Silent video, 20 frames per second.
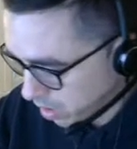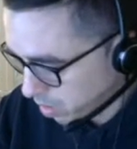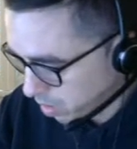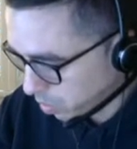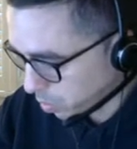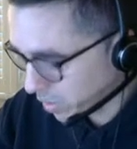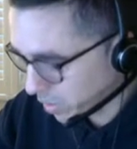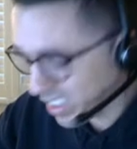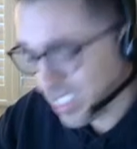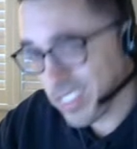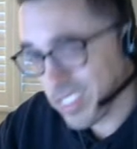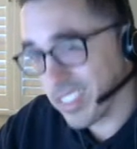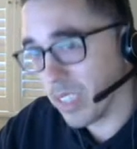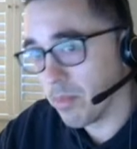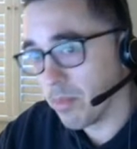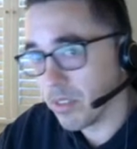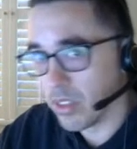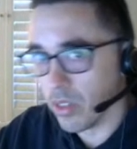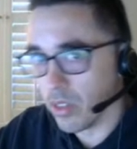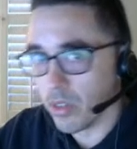what these
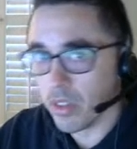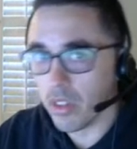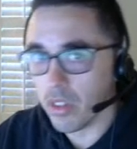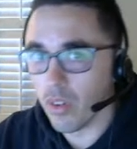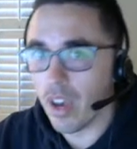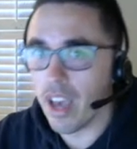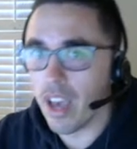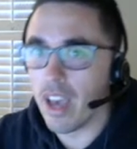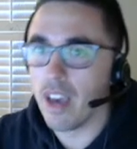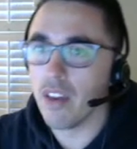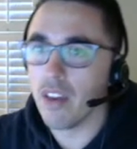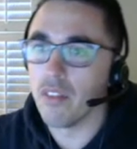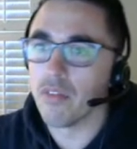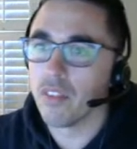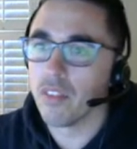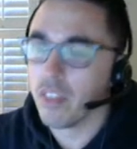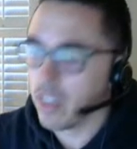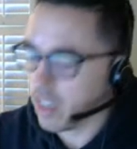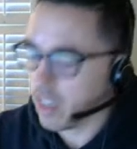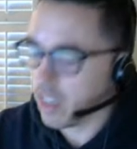teams do, they'll have,
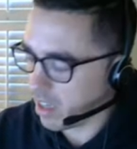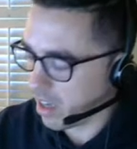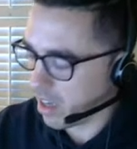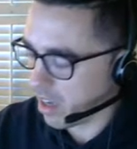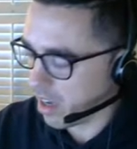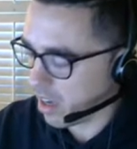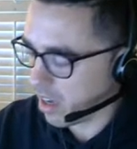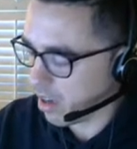they